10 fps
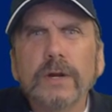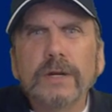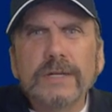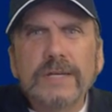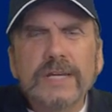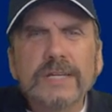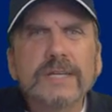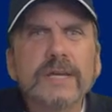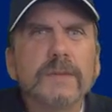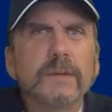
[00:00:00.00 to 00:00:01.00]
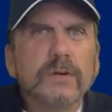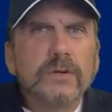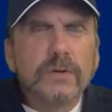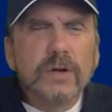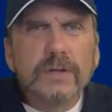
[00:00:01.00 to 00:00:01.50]
in a data set, maybe we're
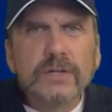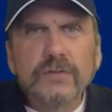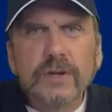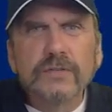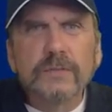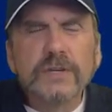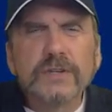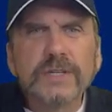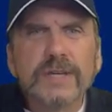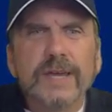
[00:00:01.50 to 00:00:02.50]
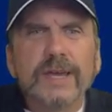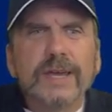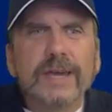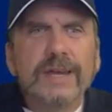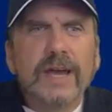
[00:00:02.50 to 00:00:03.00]
doing all these transformations,
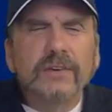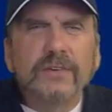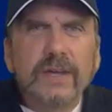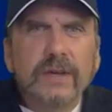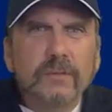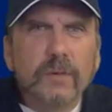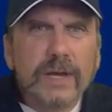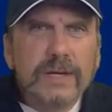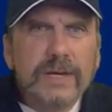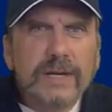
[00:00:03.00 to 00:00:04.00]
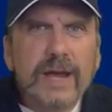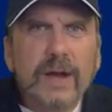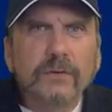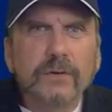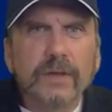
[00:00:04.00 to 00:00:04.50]
and now you say, well, I need a
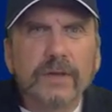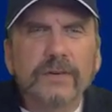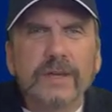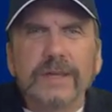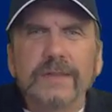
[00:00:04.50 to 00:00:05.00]
count of this.